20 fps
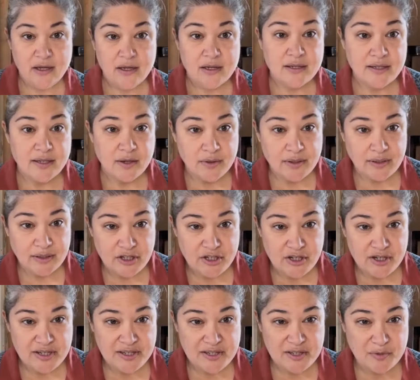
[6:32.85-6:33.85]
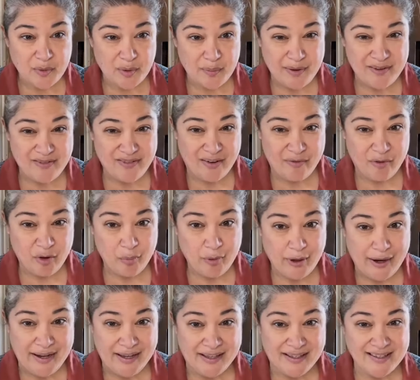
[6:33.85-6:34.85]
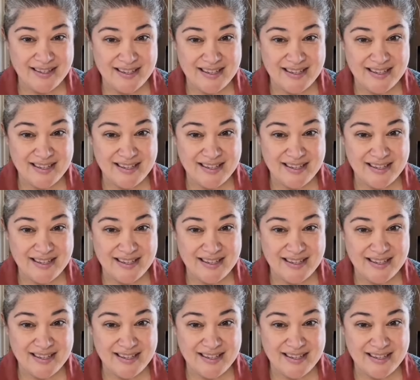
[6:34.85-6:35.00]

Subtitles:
So Delicious is one of my favorite brands.